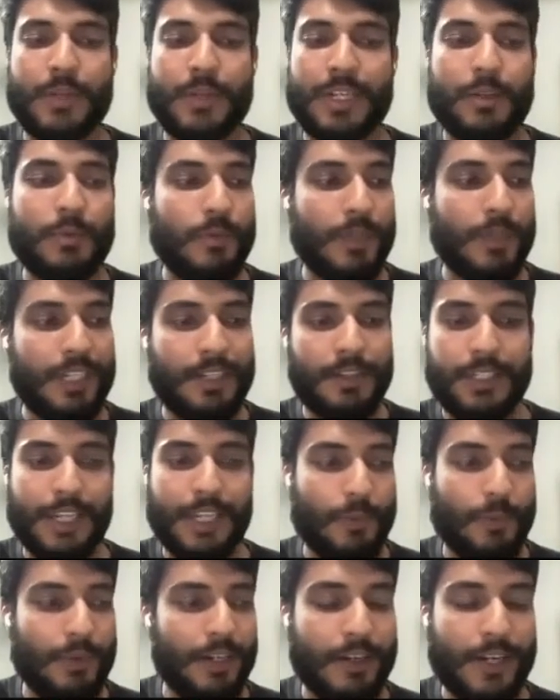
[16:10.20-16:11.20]
I'll share it.
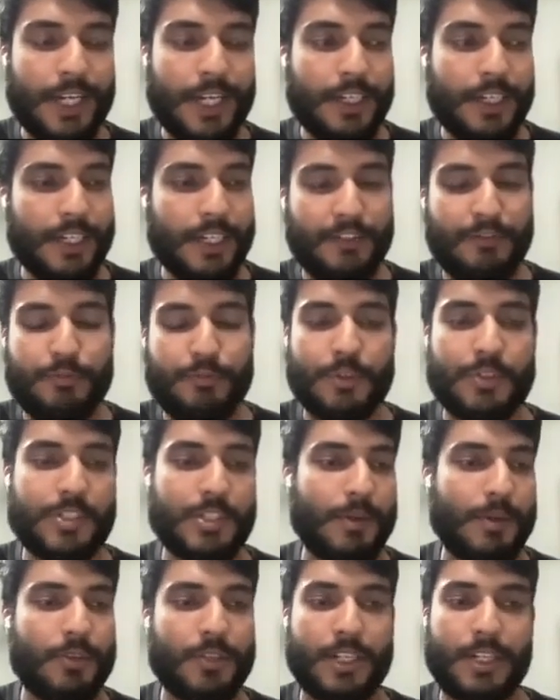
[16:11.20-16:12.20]
We'll write a dev
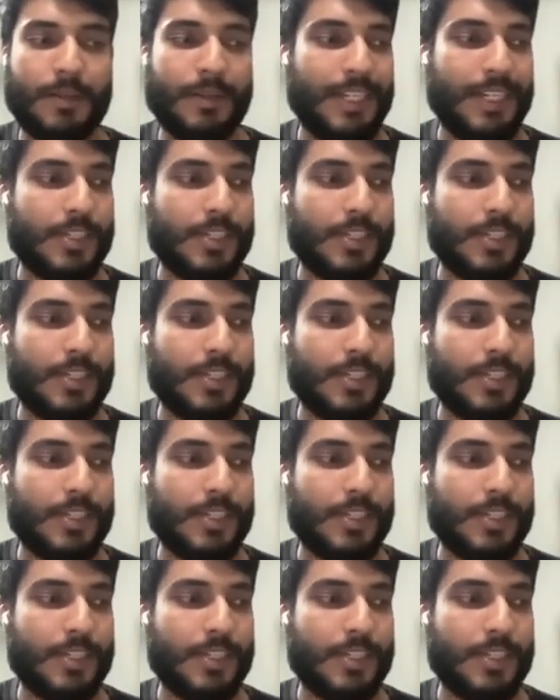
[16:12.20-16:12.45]
post about